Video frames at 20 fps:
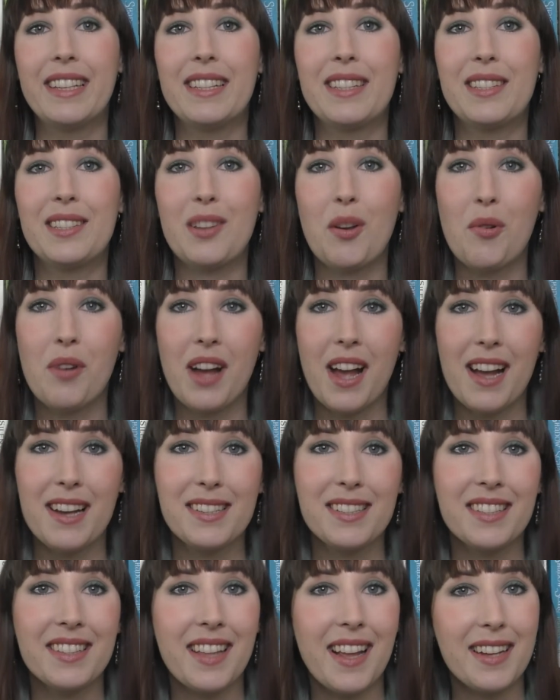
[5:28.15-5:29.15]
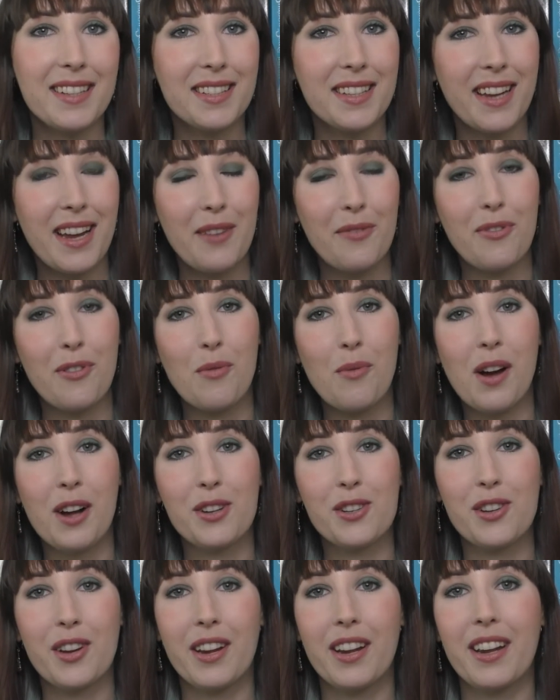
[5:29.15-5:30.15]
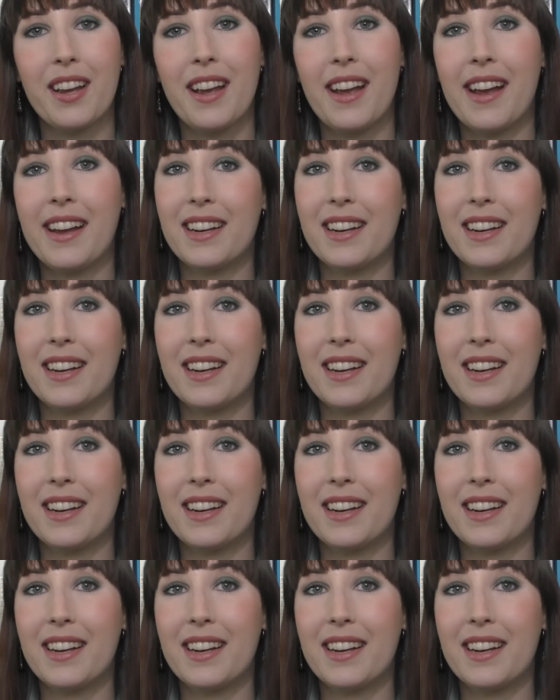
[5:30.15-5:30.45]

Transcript: So, guys, thanks again for watching,